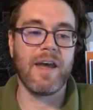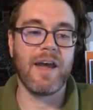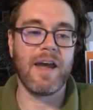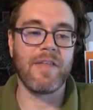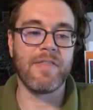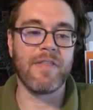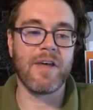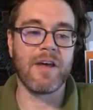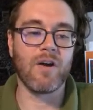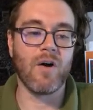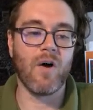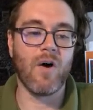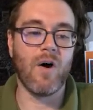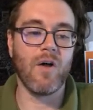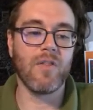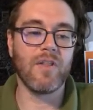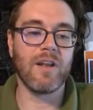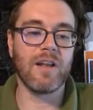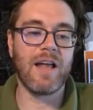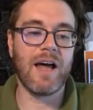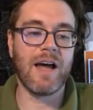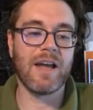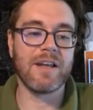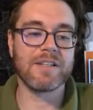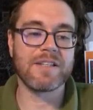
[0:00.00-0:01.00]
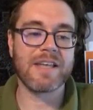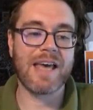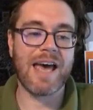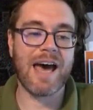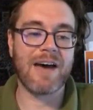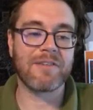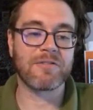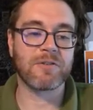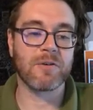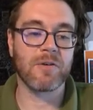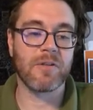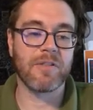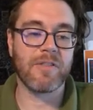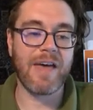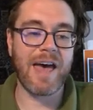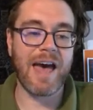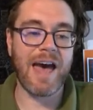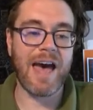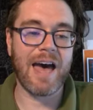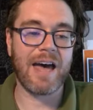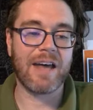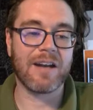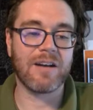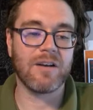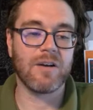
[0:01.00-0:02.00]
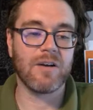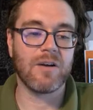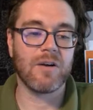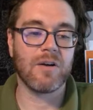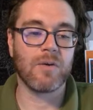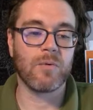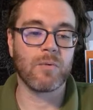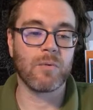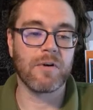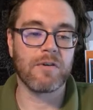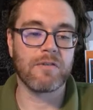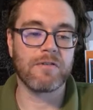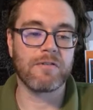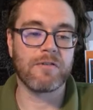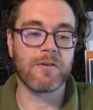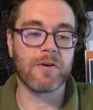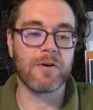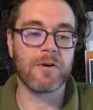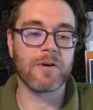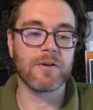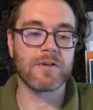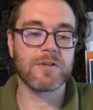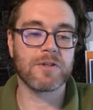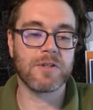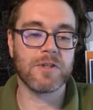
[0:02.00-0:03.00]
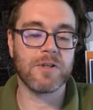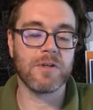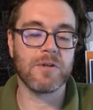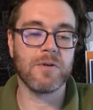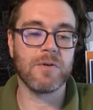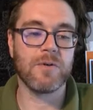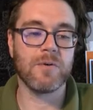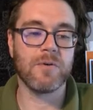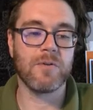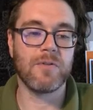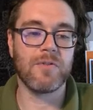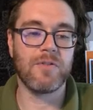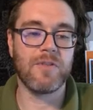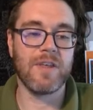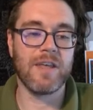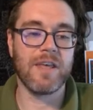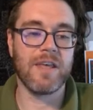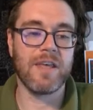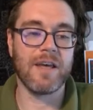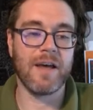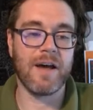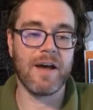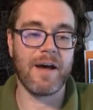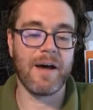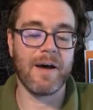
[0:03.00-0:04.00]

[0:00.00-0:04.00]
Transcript: And then all the lines after that refer to the